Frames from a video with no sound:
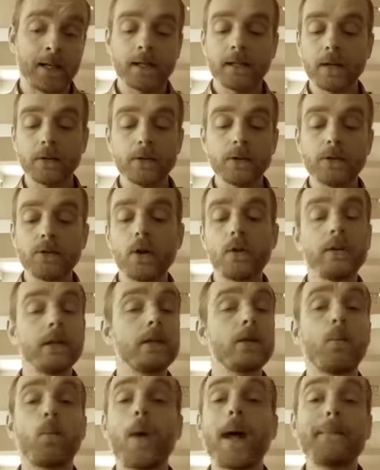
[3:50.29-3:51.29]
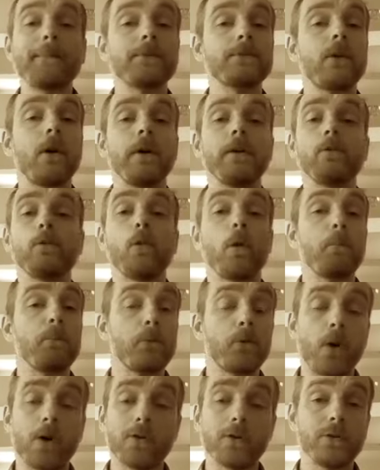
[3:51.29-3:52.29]
Now you don't need a website or a
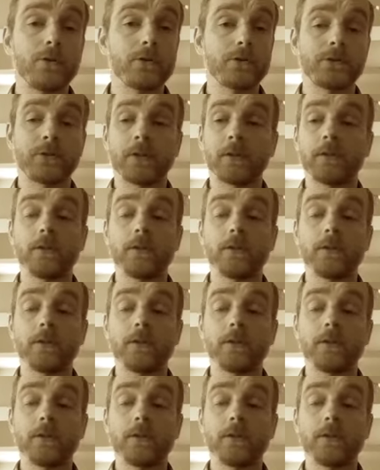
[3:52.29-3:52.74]
product,